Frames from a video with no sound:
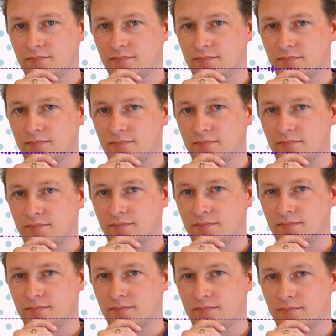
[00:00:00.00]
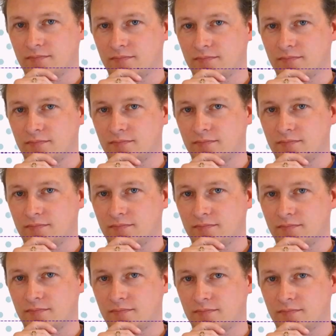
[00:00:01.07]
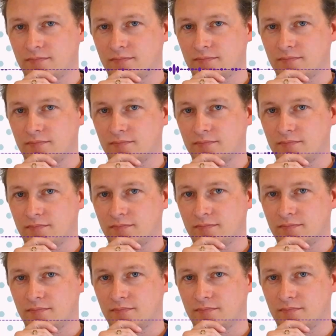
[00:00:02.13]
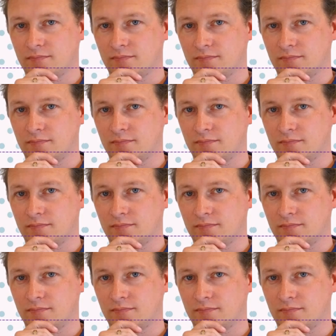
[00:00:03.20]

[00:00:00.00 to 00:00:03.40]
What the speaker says: ran their fingers over the hieroglyphs,